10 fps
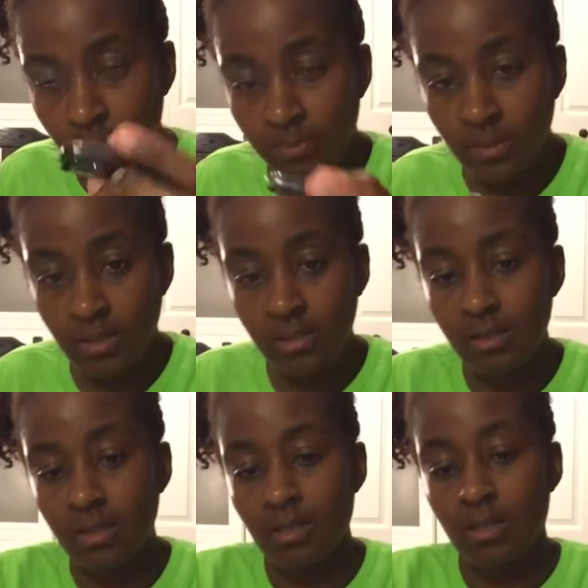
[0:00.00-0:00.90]
opening?
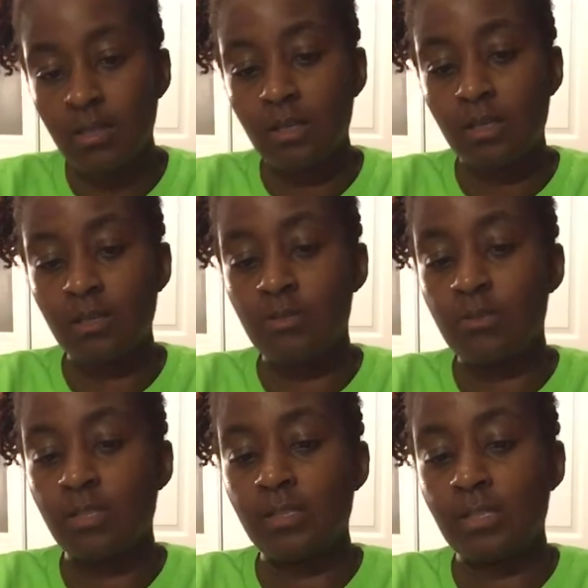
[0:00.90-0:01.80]
And you
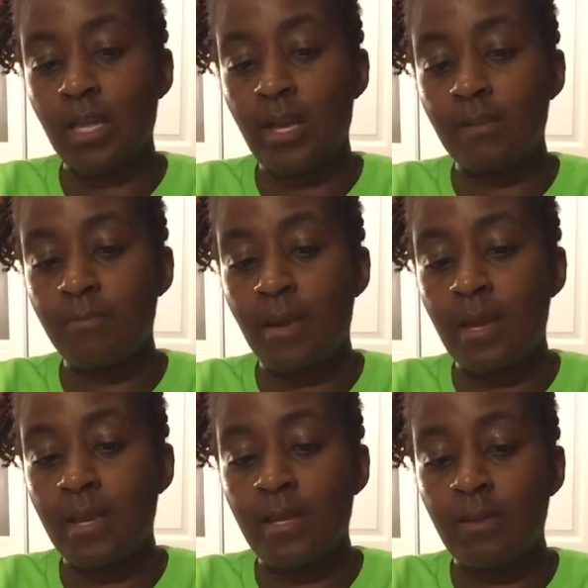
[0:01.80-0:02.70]
just slide the
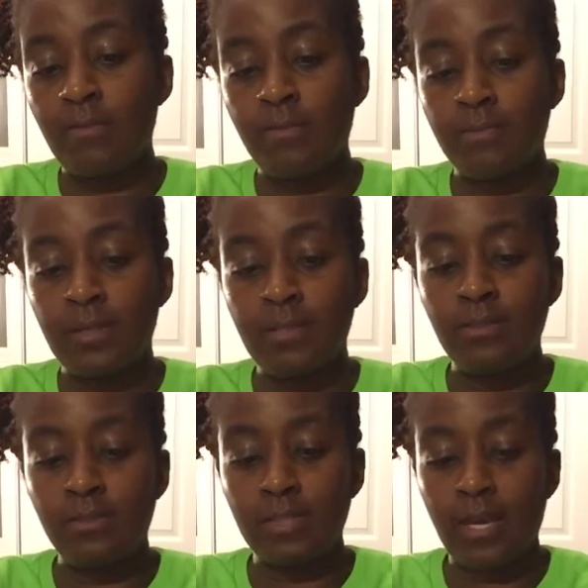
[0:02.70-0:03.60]
band in from
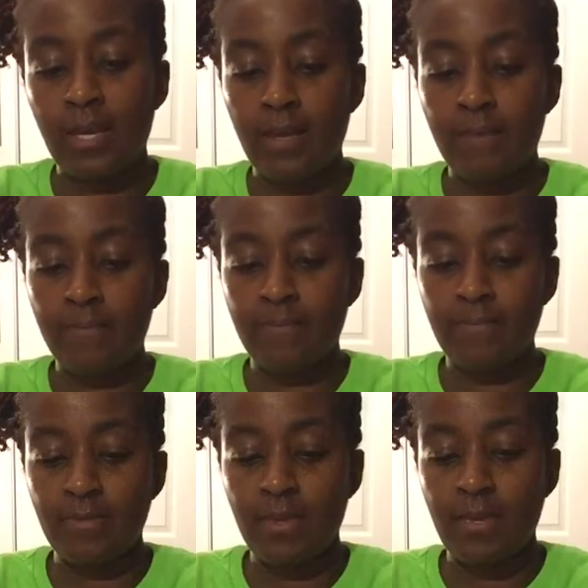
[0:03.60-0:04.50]
either side.
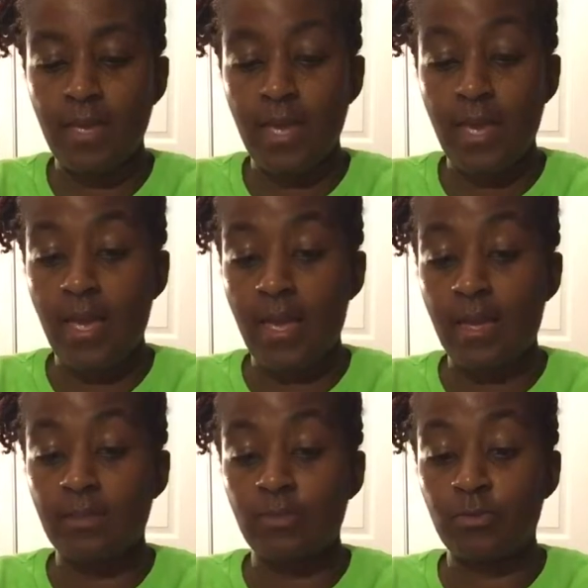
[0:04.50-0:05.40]

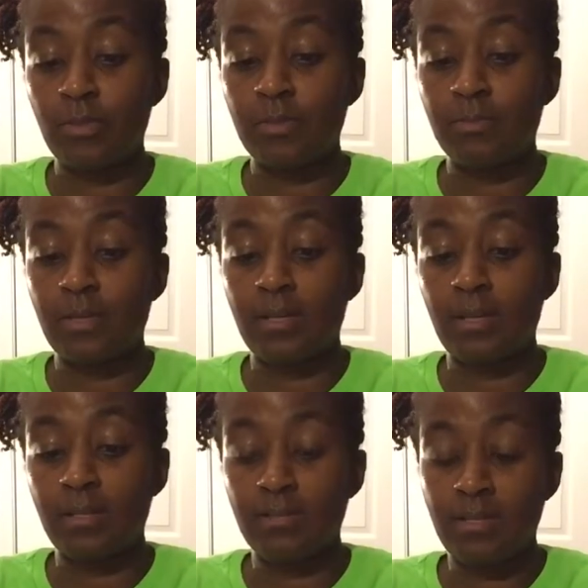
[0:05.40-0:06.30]
Trust me,
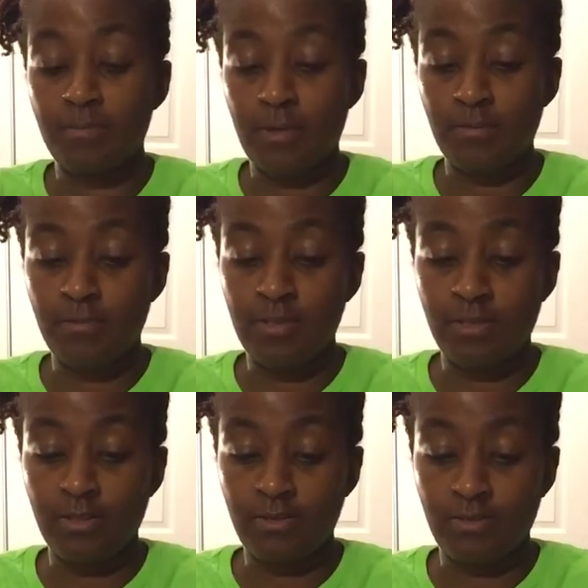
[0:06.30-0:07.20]
I did my
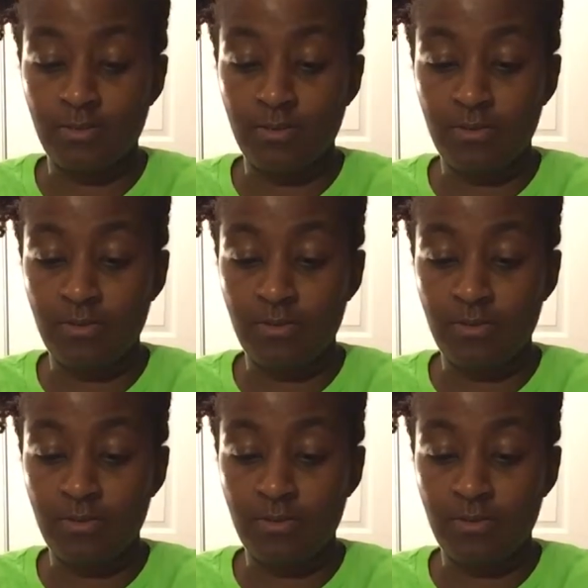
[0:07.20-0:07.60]
research.